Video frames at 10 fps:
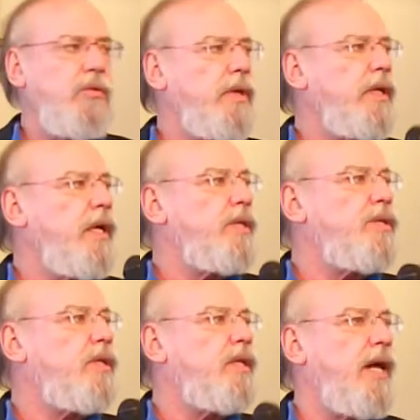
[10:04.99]
Do in
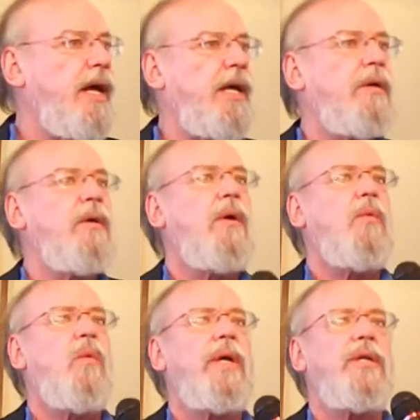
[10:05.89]
us today
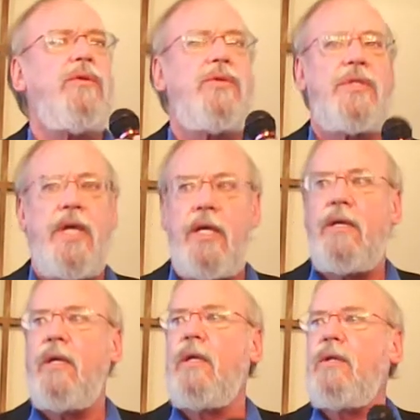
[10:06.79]
what you
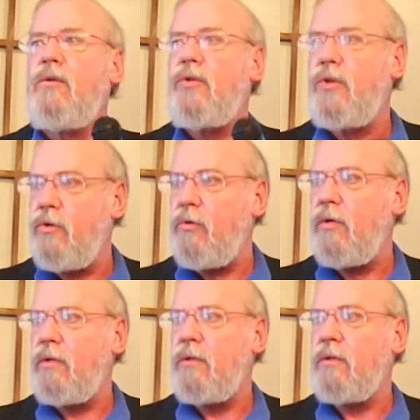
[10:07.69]
said you'd do.
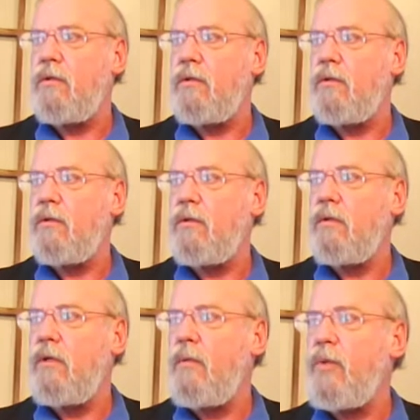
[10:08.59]

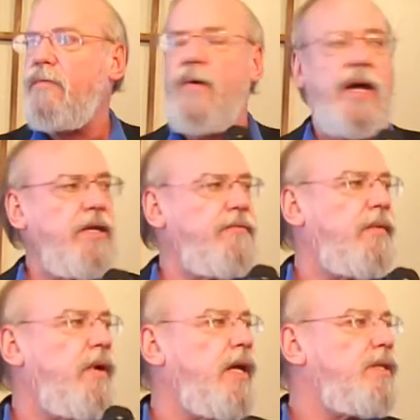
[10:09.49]
Provide
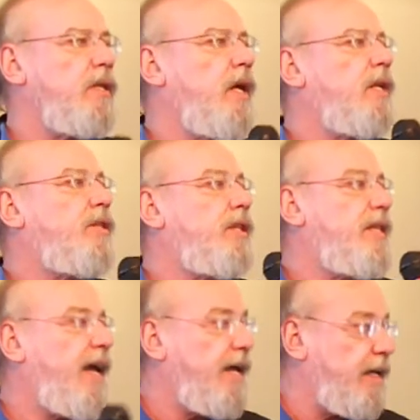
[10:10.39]
for us
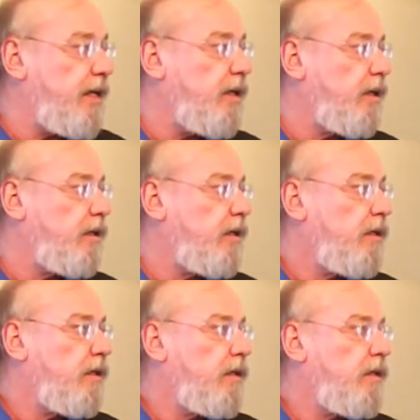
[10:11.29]
today
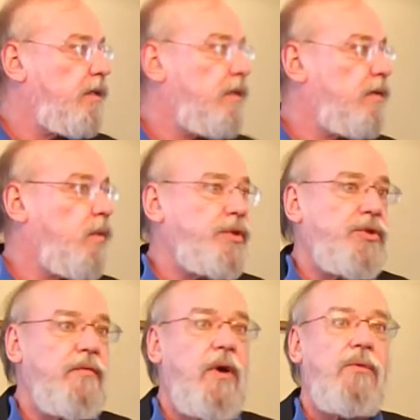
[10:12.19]
what
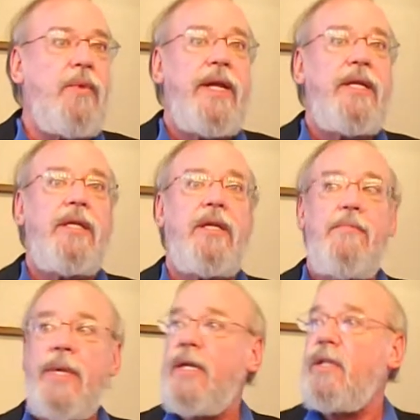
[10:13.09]
you've already
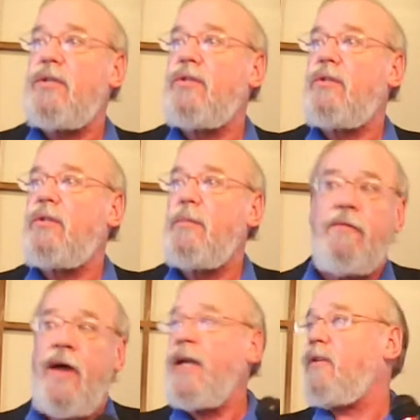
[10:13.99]
committed to
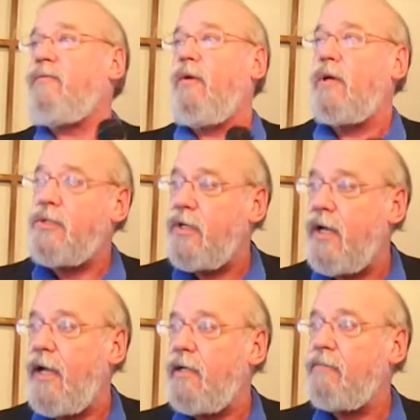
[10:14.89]
providing for us
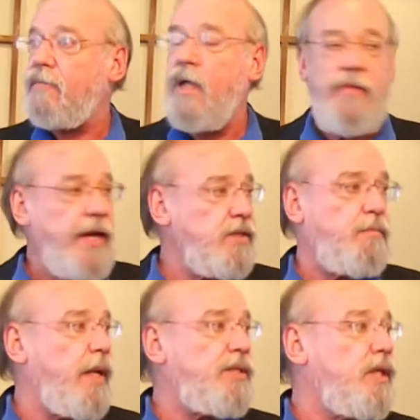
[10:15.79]
today. That's
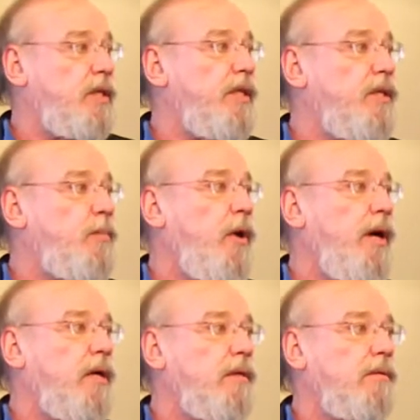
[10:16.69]
basically the
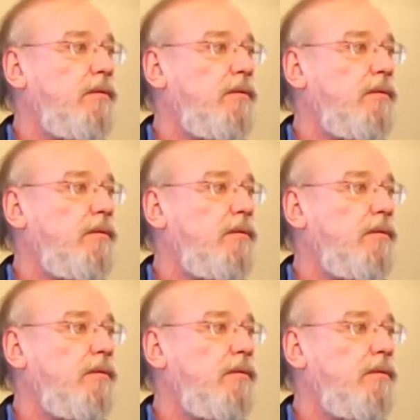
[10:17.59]
prayer.